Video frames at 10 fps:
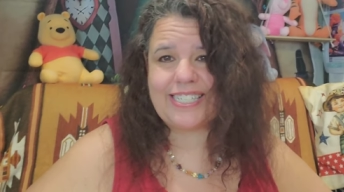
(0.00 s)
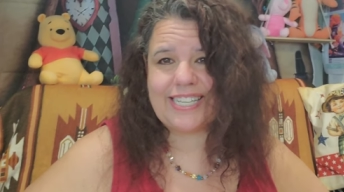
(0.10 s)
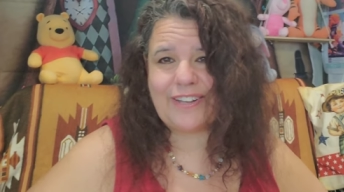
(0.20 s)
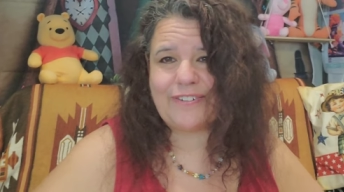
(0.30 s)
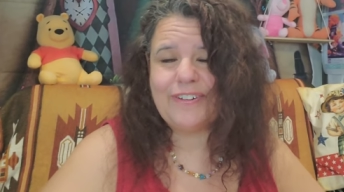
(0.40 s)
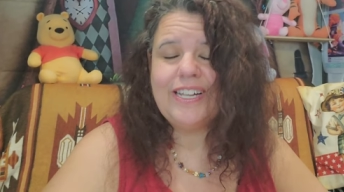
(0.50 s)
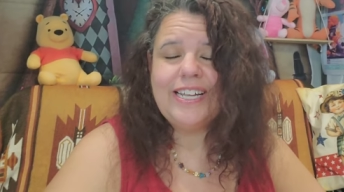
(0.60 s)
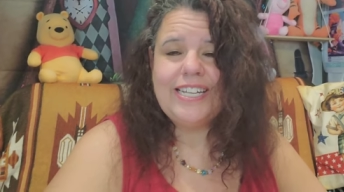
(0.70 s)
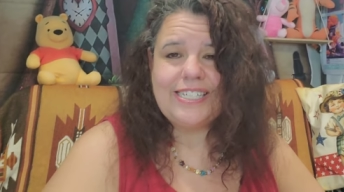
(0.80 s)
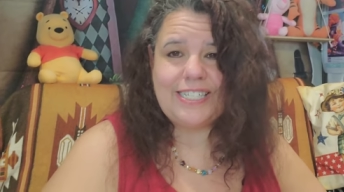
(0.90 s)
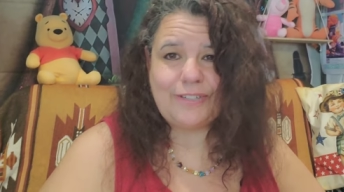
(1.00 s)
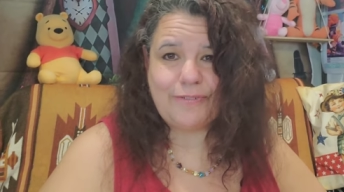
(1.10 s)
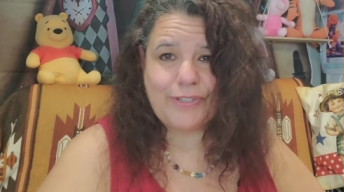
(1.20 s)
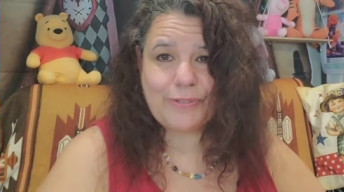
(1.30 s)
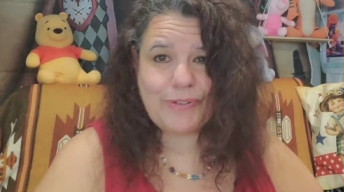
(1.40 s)
So she's a
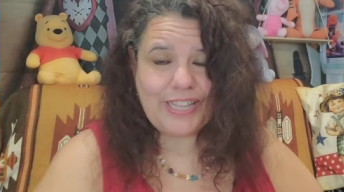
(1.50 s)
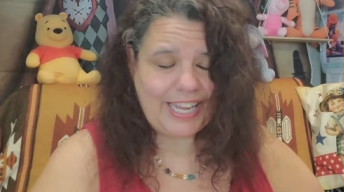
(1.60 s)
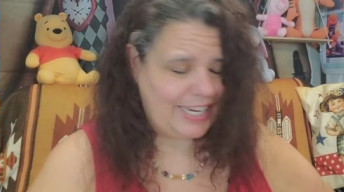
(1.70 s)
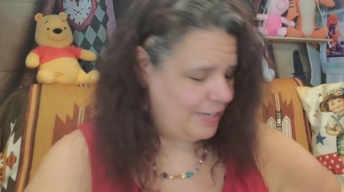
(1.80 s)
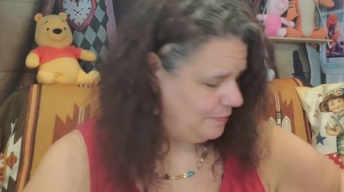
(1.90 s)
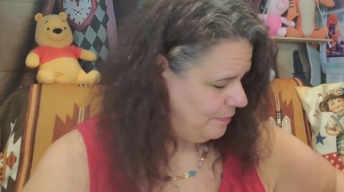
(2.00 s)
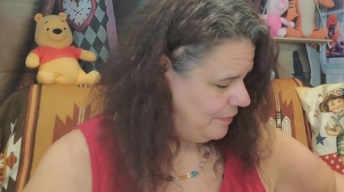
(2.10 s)
real sweet lady.